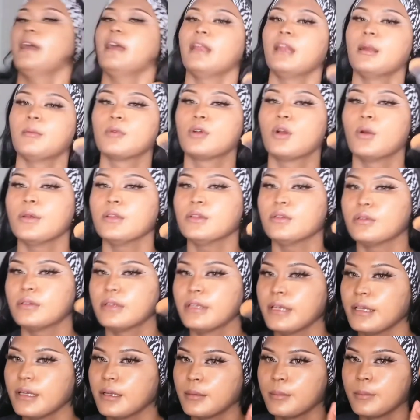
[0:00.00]
going to
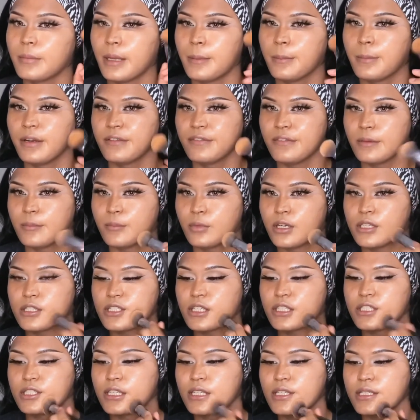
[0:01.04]
take my buffing brush and
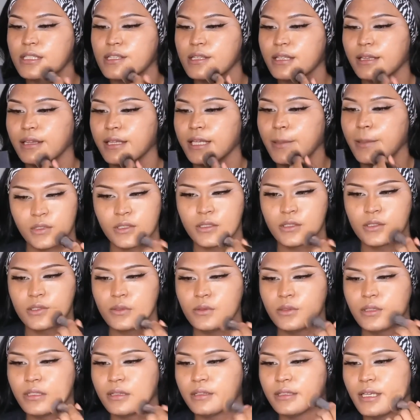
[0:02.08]
just tap it in. So the
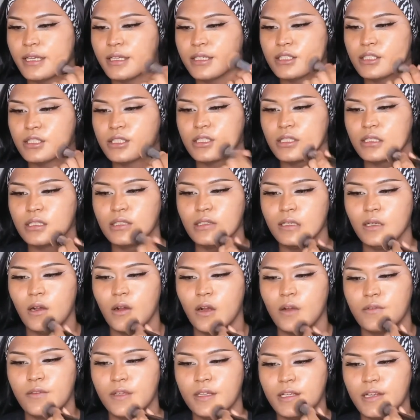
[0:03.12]
texture of
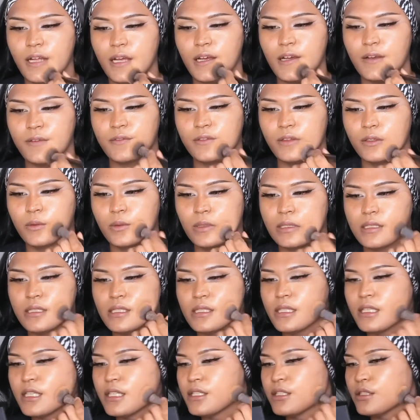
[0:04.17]
it afterwards
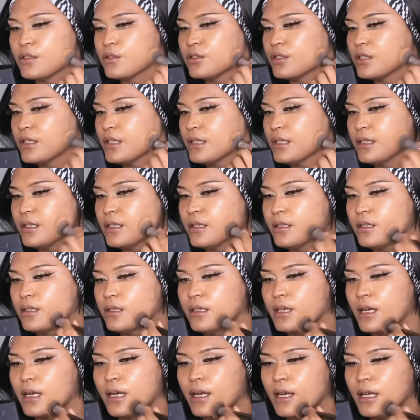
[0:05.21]
is usually
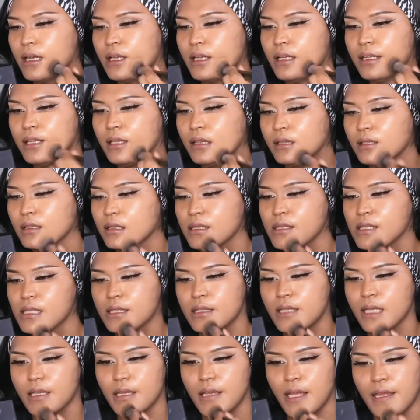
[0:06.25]
a little
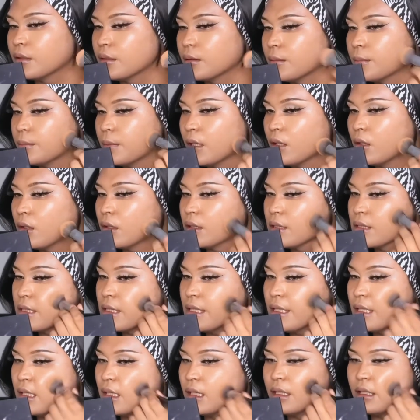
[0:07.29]
sticky, but honestly
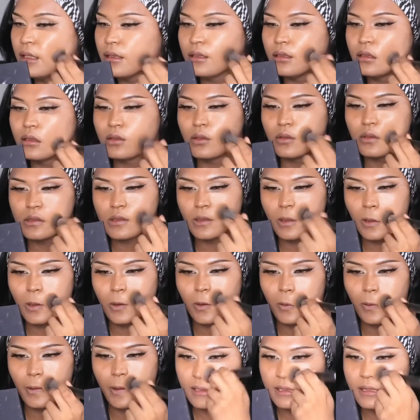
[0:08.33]
a little goes a long
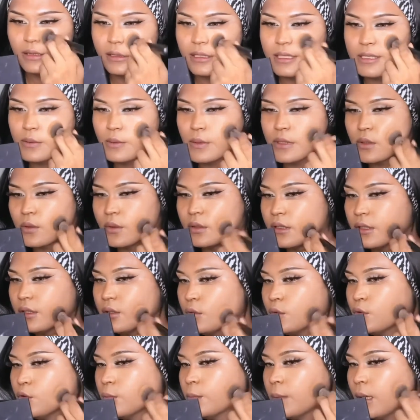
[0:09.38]
way. This was only 2
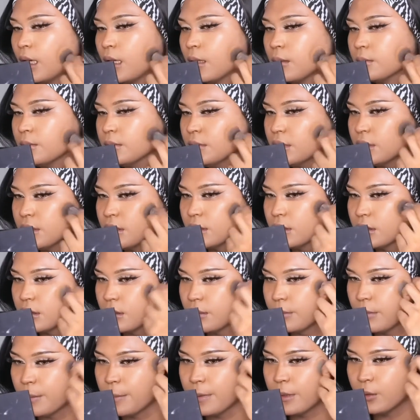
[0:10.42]
pumps,
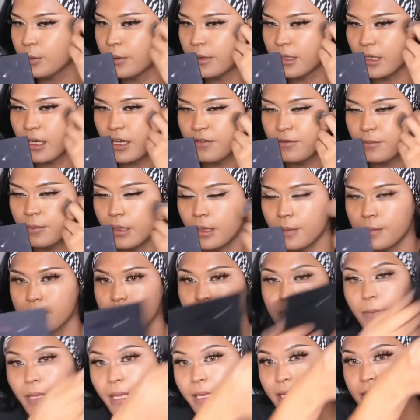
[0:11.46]
maybe 2.5 pumps,
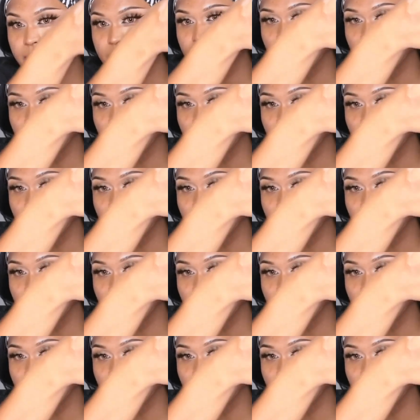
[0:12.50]
and I still have